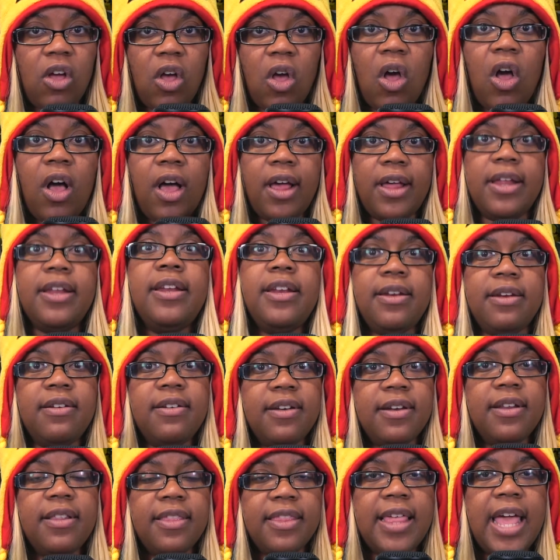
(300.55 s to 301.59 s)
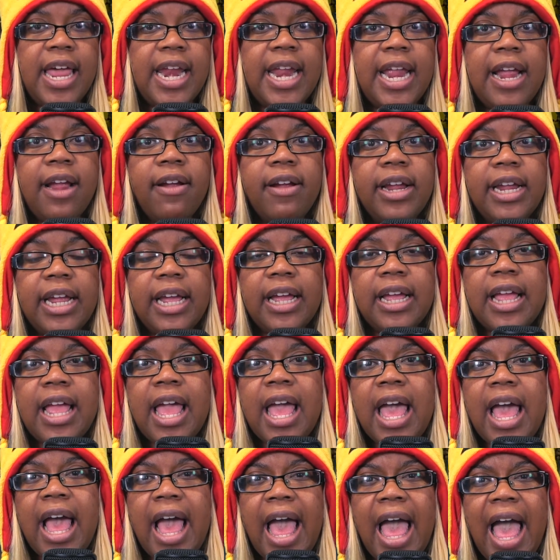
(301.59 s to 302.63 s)
on that area.
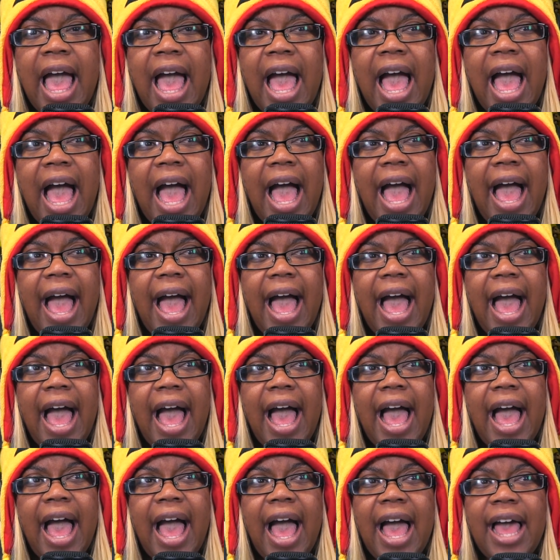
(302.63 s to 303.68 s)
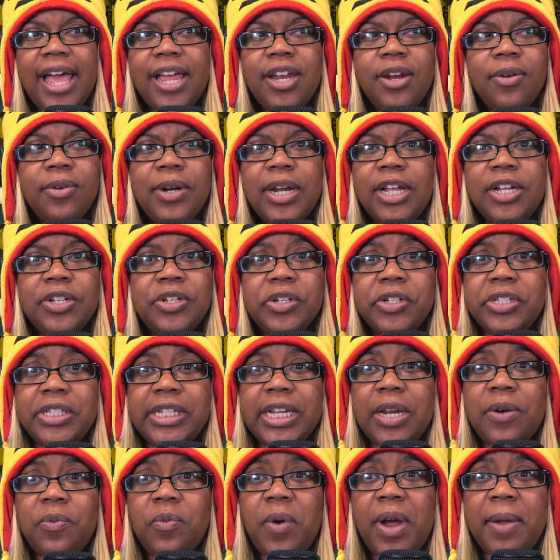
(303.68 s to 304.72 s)
I don't
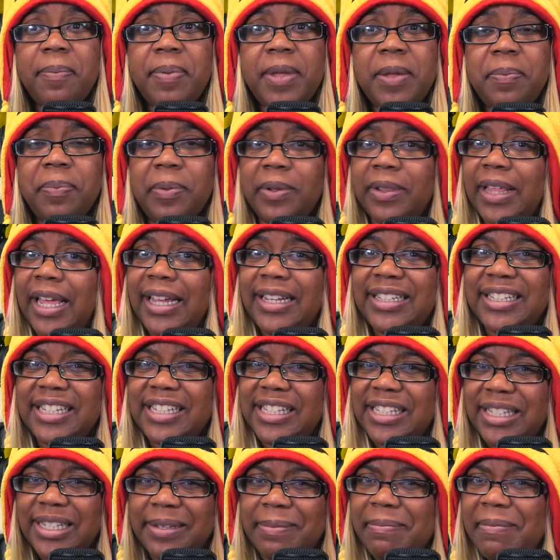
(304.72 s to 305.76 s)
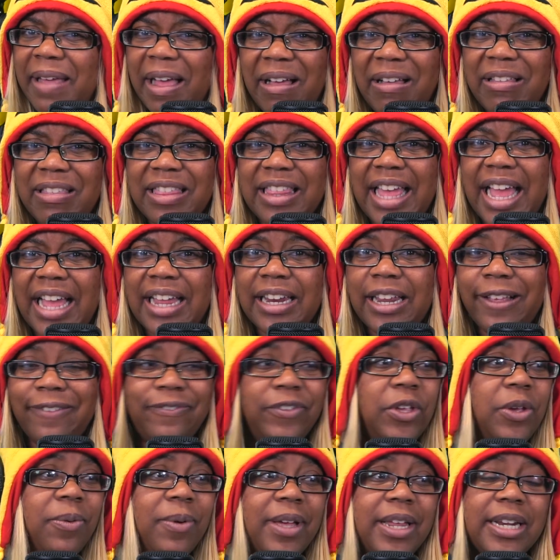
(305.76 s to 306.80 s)
understand why people like to smell that. If
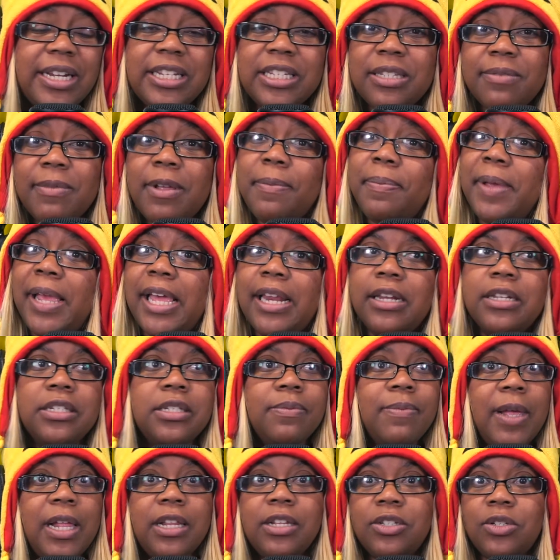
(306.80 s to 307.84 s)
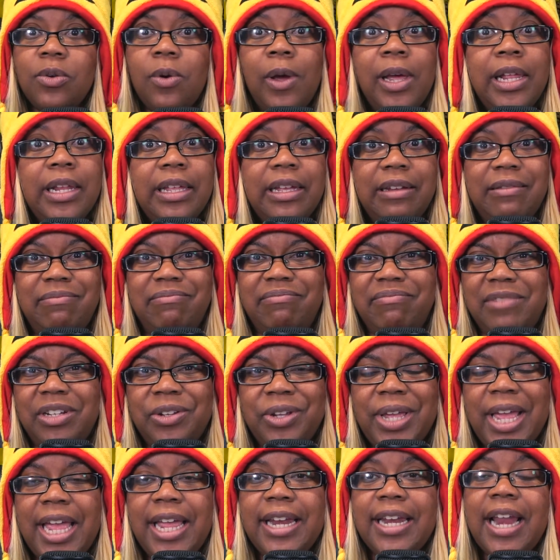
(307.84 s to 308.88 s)
you want to smell panties, smell a toilet.
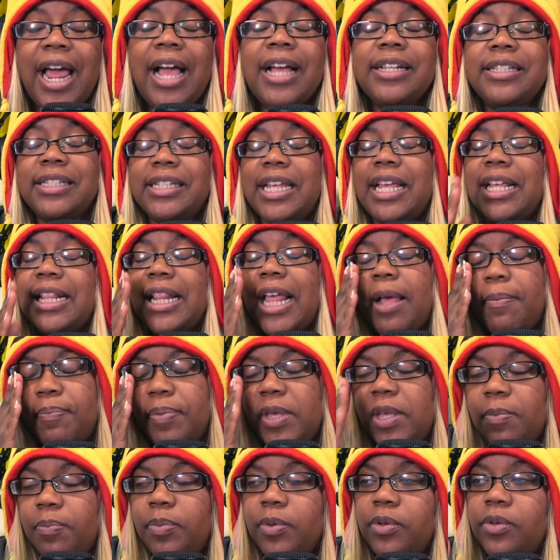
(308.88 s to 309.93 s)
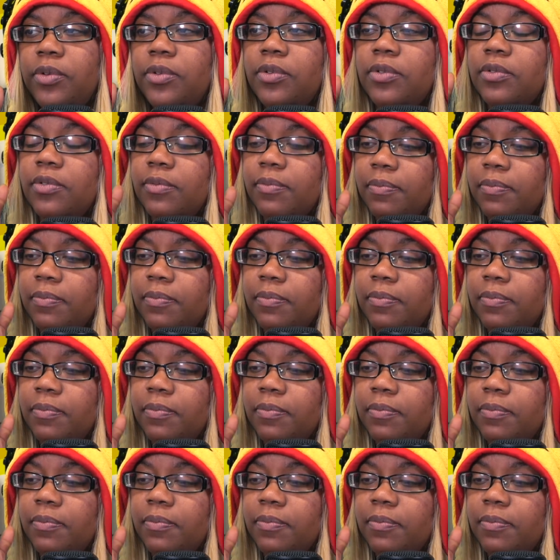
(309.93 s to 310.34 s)
Okay, not saying that people,